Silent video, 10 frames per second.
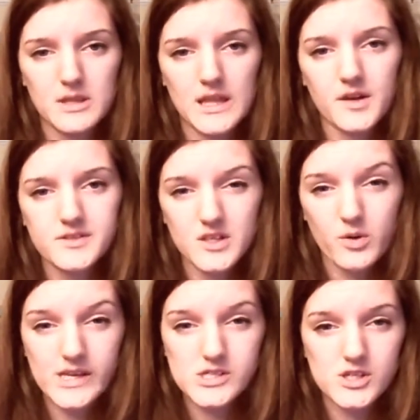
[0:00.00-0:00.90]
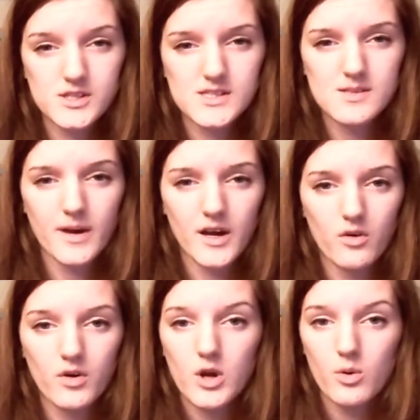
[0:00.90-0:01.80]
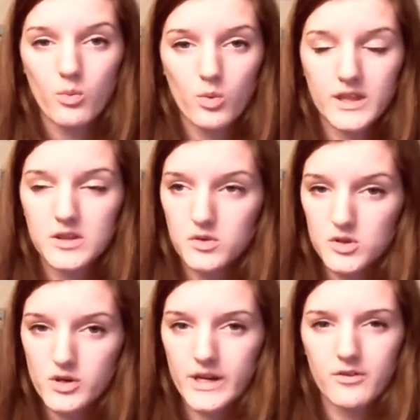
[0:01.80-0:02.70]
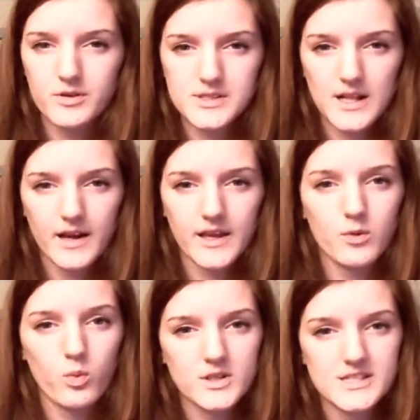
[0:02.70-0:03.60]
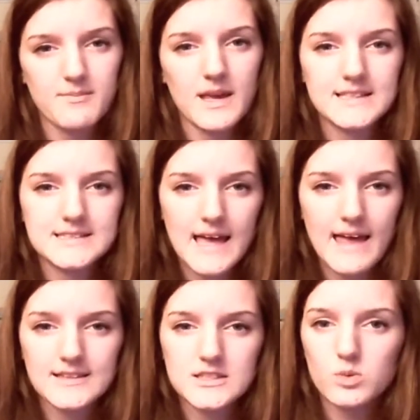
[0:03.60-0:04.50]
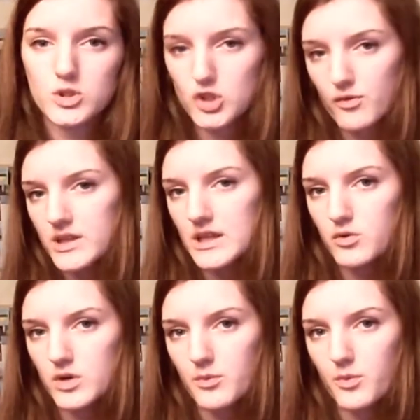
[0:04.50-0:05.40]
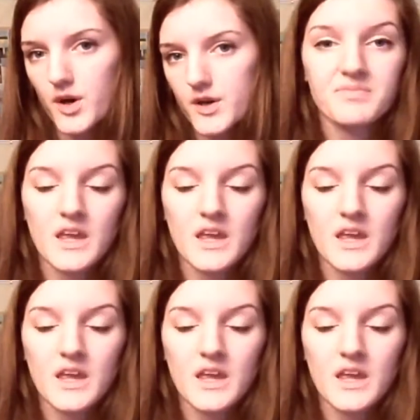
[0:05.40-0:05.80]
They answered questions about what they thought the trailer was like, what didn't make sense, what genre they thought it was.